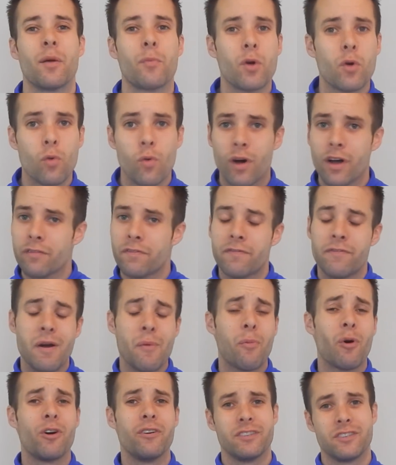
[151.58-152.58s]
Number one,
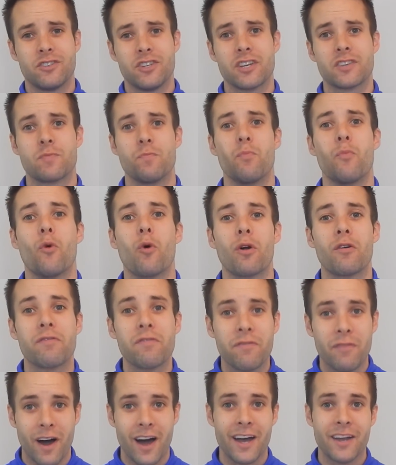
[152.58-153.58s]
football is just more
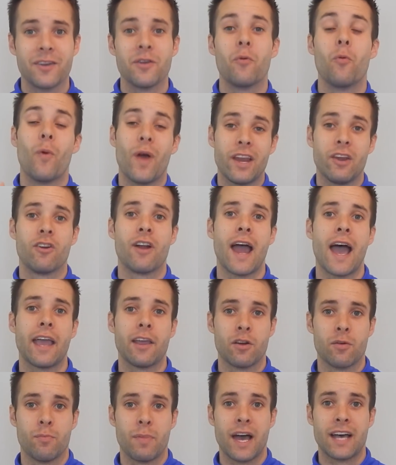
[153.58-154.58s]
fun when you're
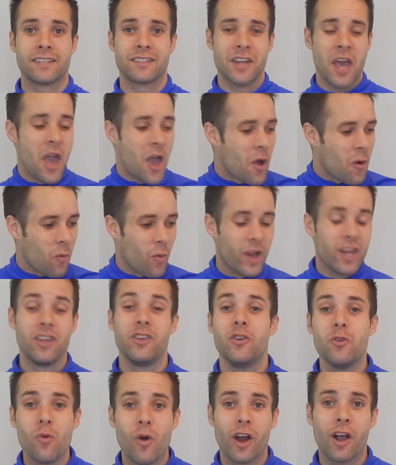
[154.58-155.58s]
at your best.
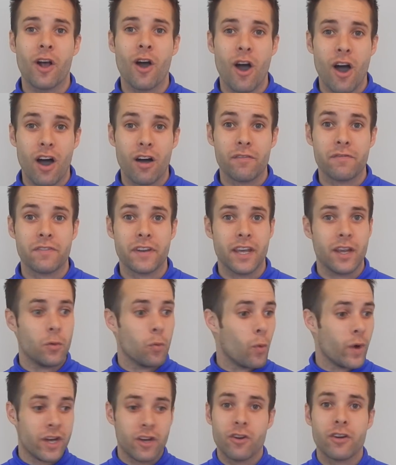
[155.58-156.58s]
When you are
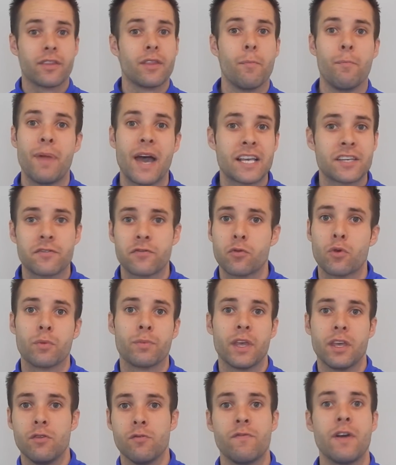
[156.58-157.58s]
confident, when you're in the best
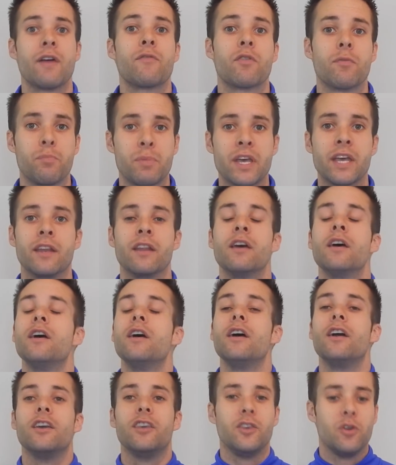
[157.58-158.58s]
form that you've ever been,
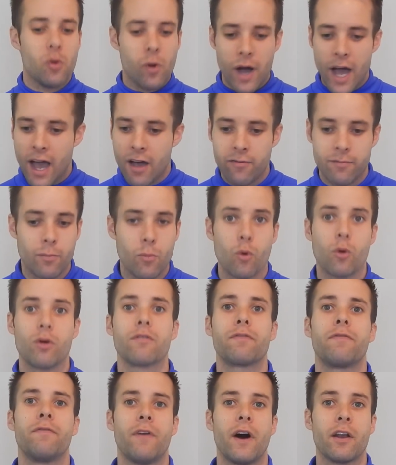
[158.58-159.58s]
you will have
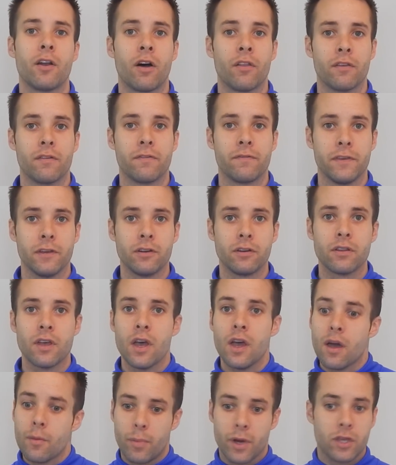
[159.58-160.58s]
more fun on the
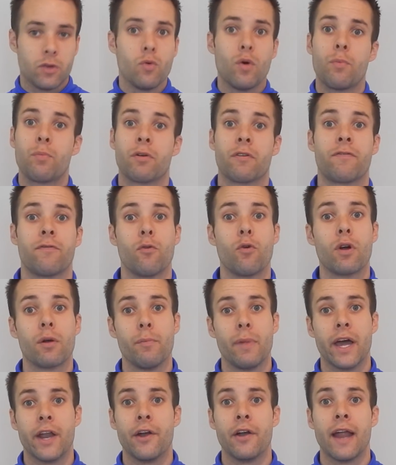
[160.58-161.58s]
field, but you will
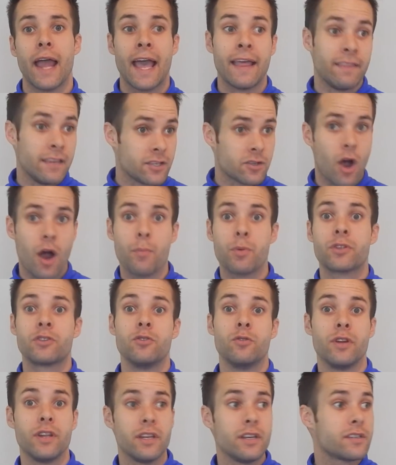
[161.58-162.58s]
perform better. And these
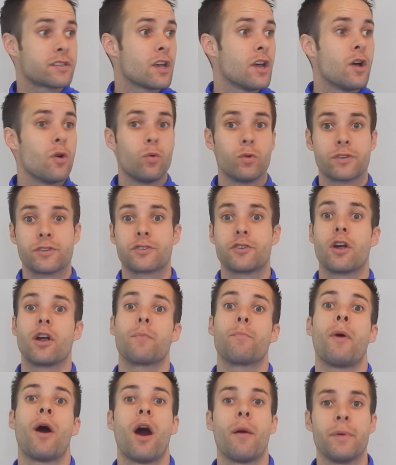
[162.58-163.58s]
opportunities will
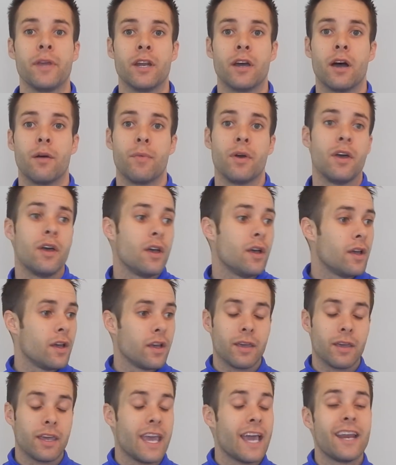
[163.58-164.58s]
start popping up.
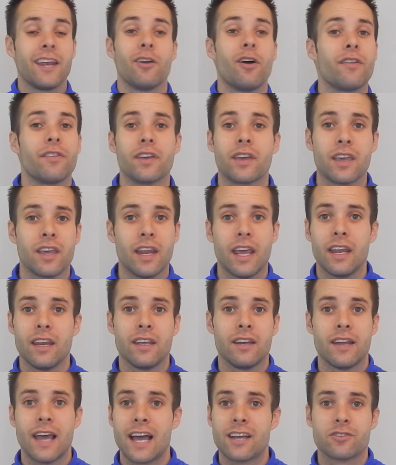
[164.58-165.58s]
Getting on the
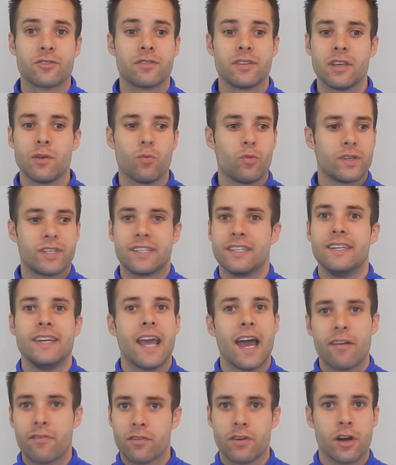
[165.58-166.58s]
Canadian national team was
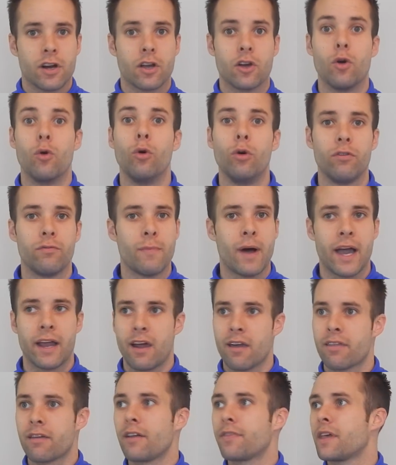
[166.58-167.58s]
never a goal of mine.
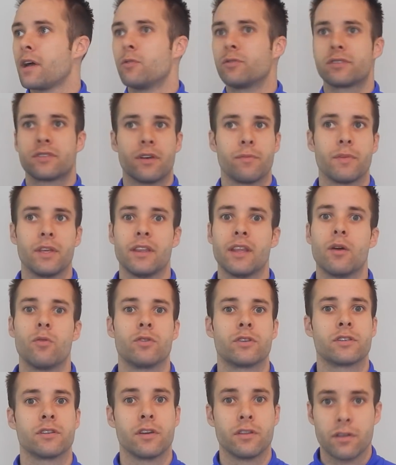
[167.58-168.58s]
I thought that was something that
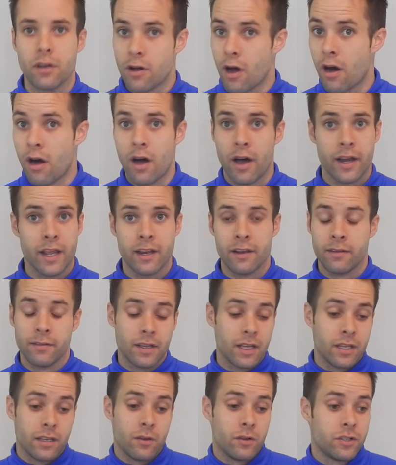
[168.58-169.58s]
was gone,
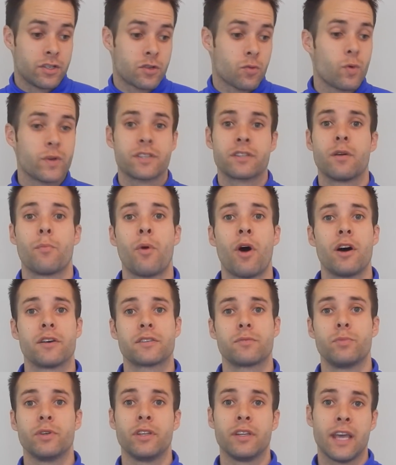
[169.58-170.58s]
and it just wasn't a
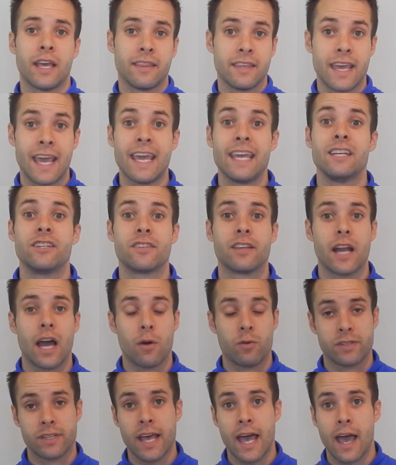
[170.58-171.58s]
possibility at the age that
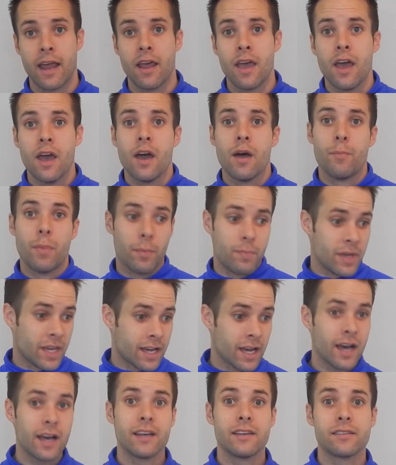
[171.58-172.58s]
I was at. But
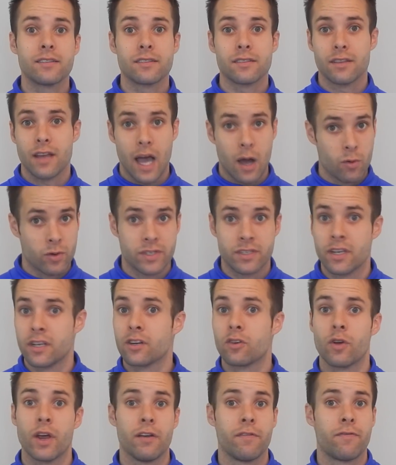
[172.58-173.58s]
because I was
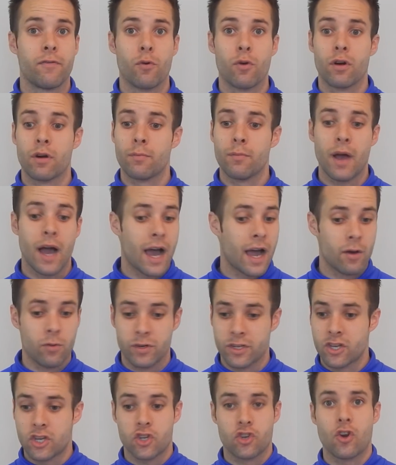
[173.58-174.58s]
in great form, I
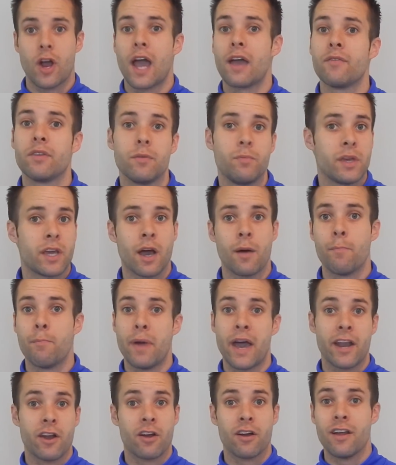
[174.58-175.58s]
was striving to become
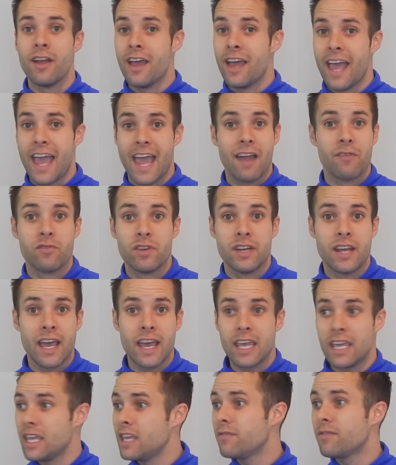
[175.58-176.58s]
better every
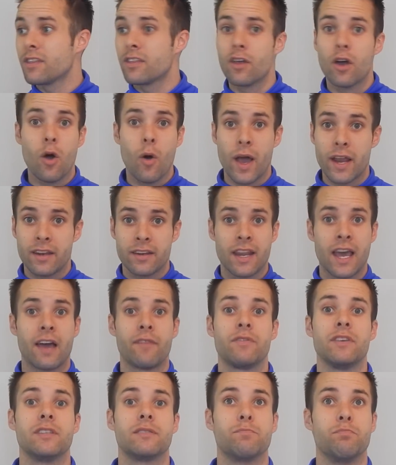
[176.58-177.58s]
day, even though I didn't
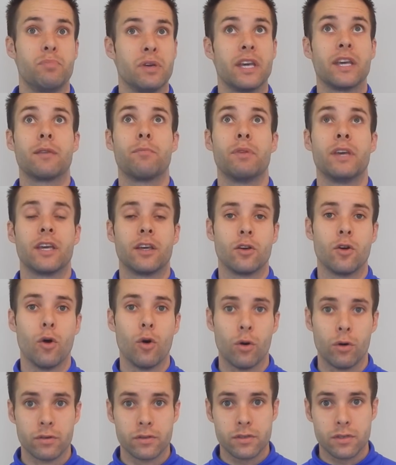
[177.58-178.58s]
have these big
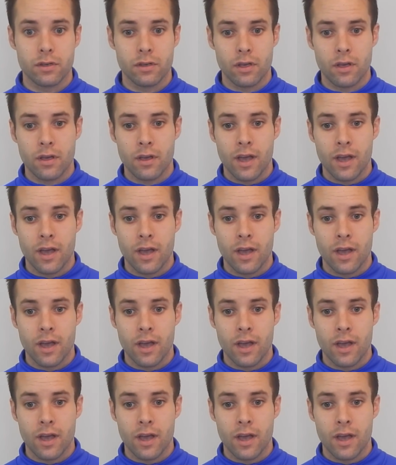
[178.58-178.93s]
goals.